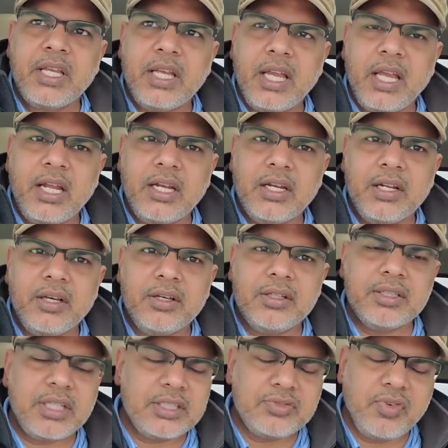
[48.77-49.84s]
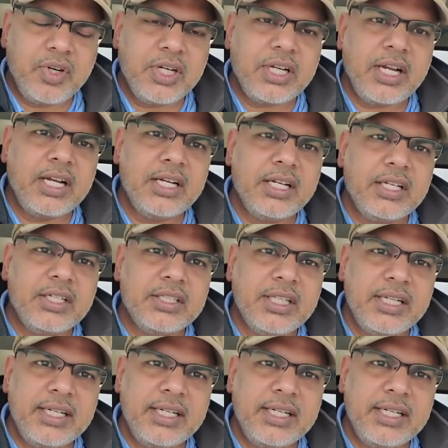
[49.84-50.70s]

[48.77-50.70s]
and that's what. And the